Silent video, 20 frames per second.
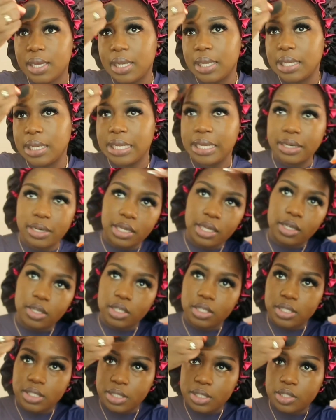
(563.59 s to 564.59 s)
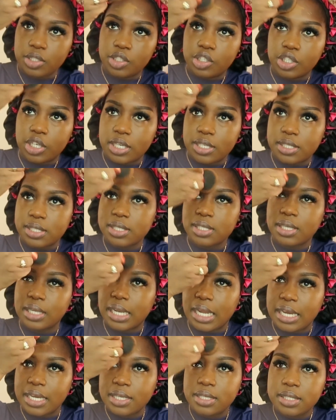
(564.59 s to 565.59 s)
it literally looks just
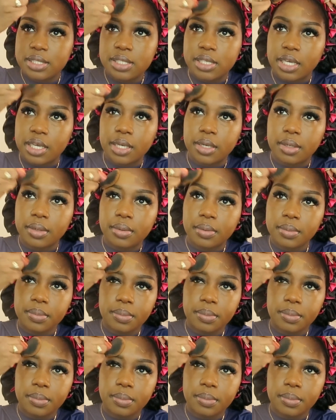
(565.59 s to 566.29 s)
like skin.